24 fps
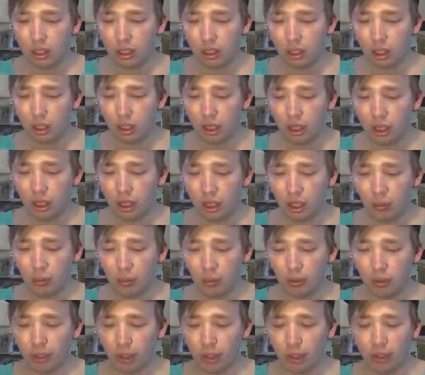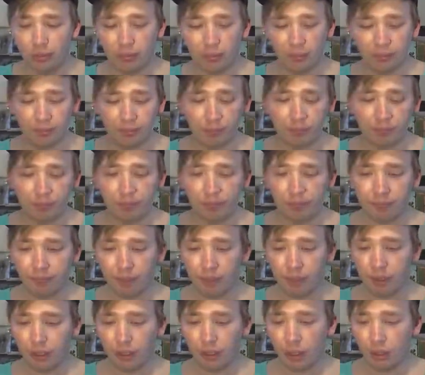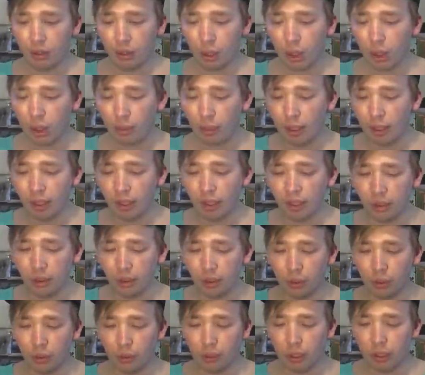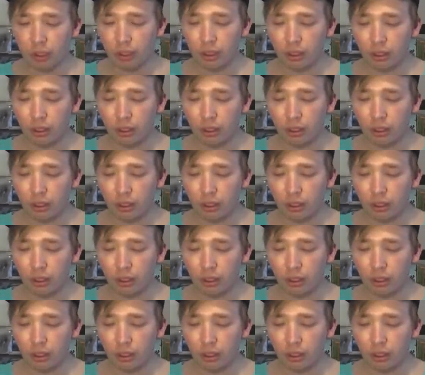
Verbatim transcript: And then they both died. Okay, I'm gonna heal real quick.